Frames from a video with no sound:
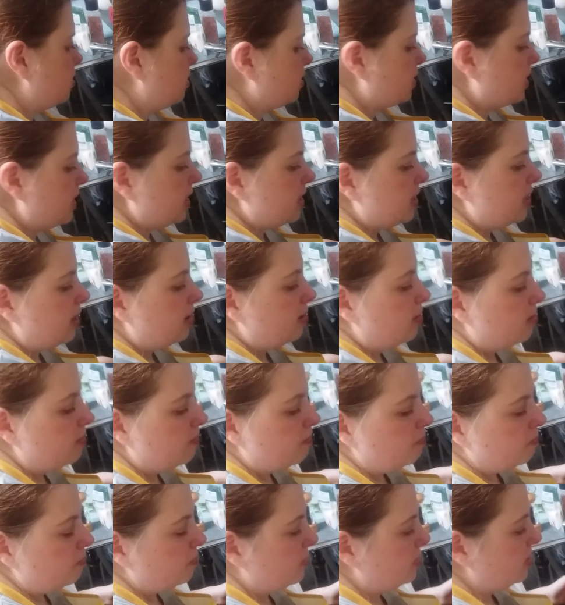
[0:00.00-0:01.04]
Okay, now,
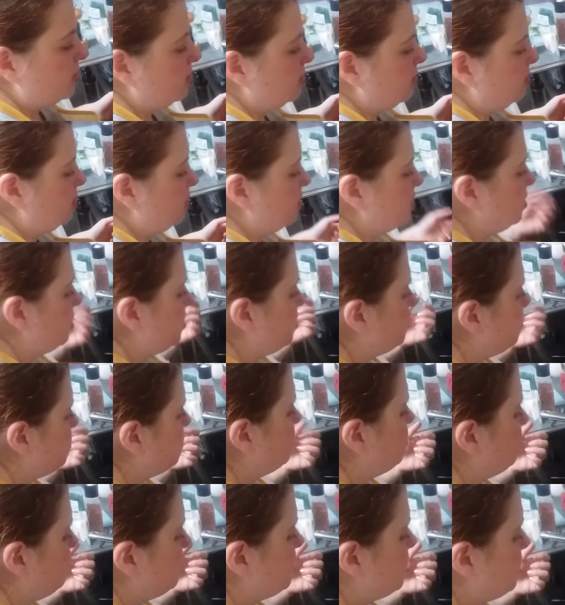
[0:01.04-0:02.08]
I know
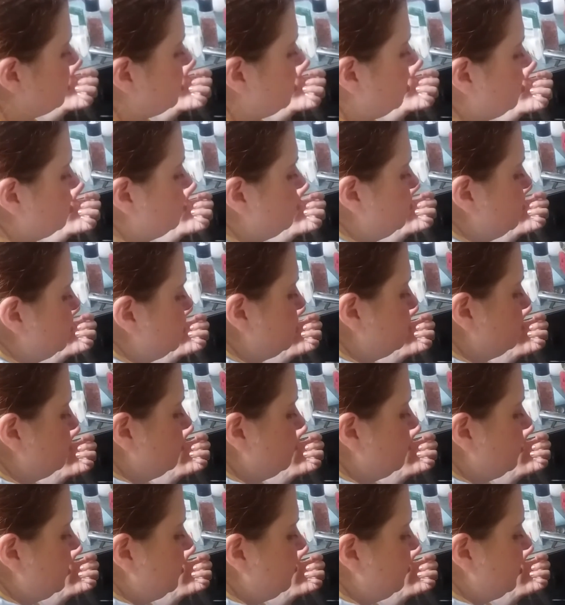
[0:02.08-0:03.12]
you're not meant to touch food
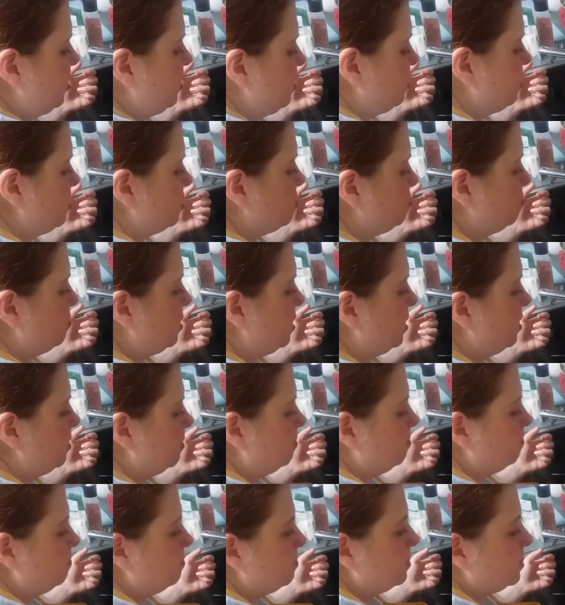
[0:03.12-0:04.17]
with your fingers,
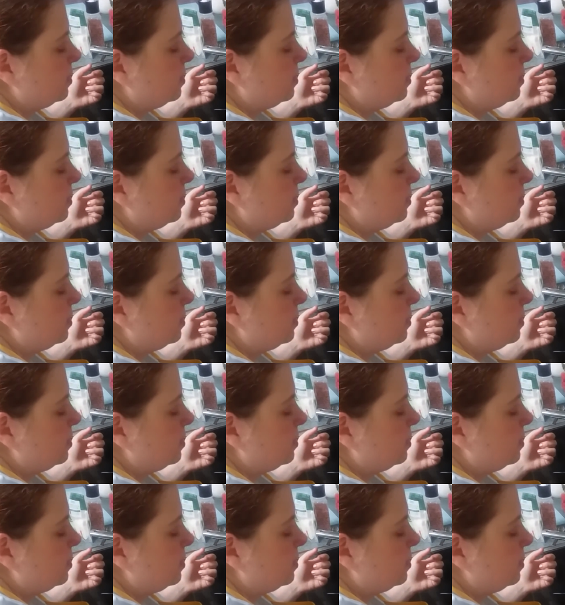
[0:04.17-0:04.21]
but